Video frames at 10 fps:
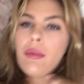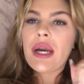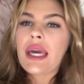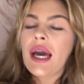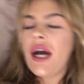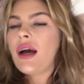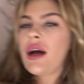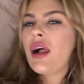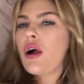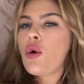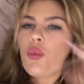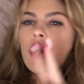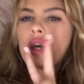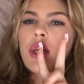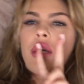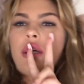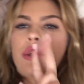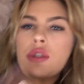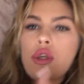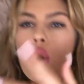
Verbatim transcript: Mikahl. What it is?